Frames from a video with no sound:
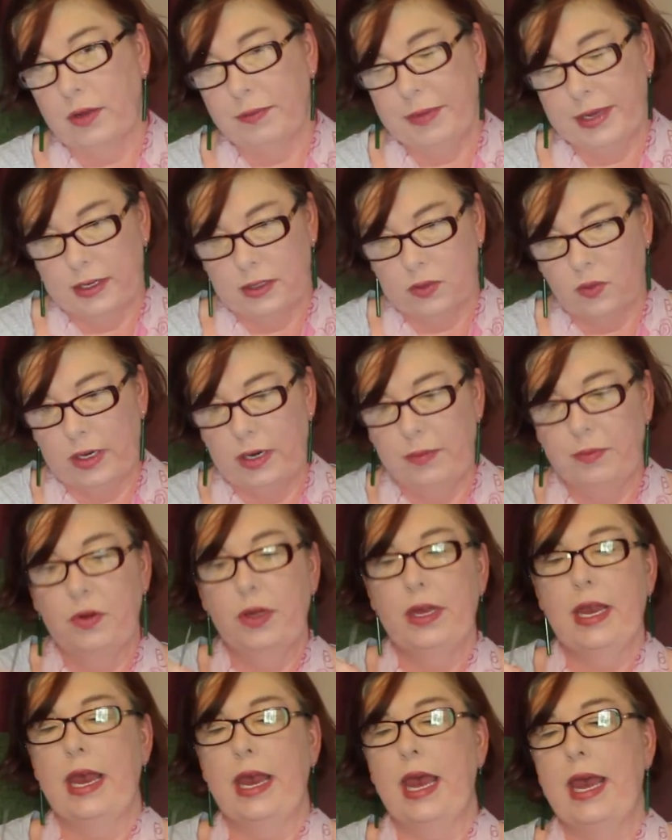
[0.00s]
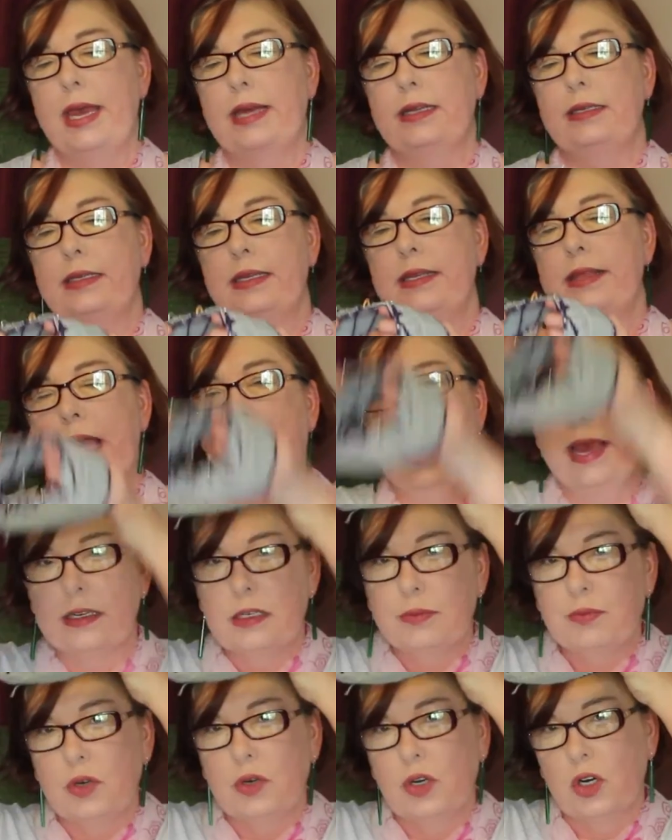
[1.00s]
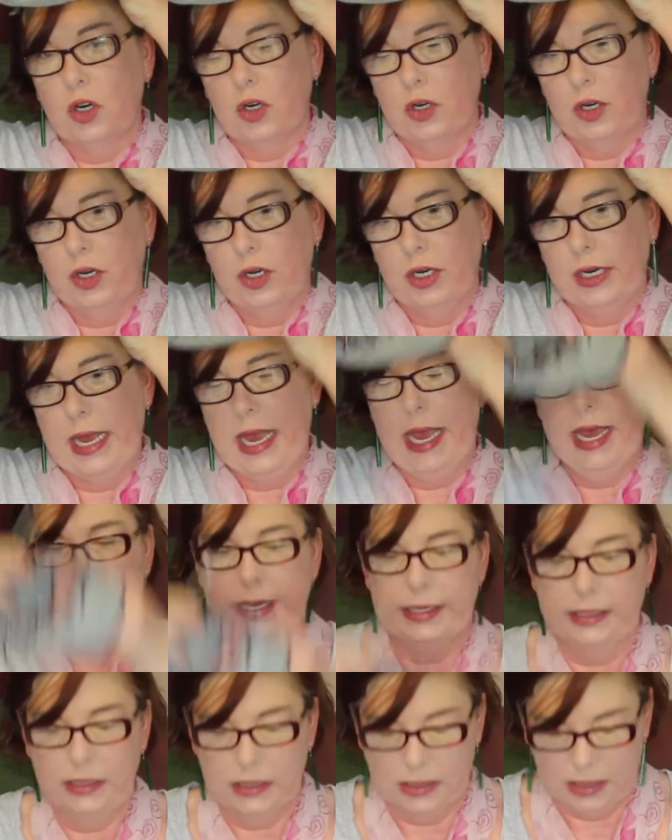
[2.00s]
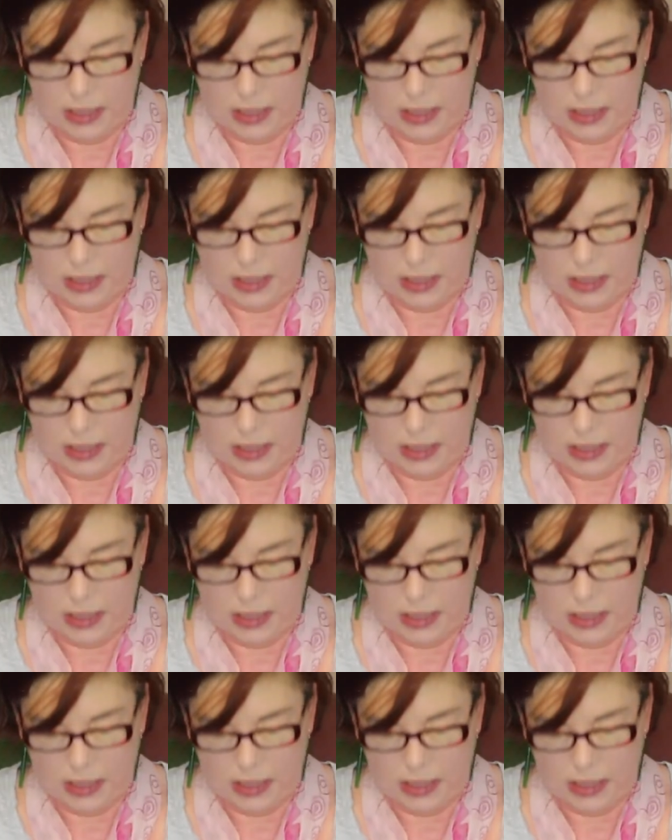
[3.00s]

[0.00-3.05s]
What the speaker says: because when you put your hands in the hat to put it on your head,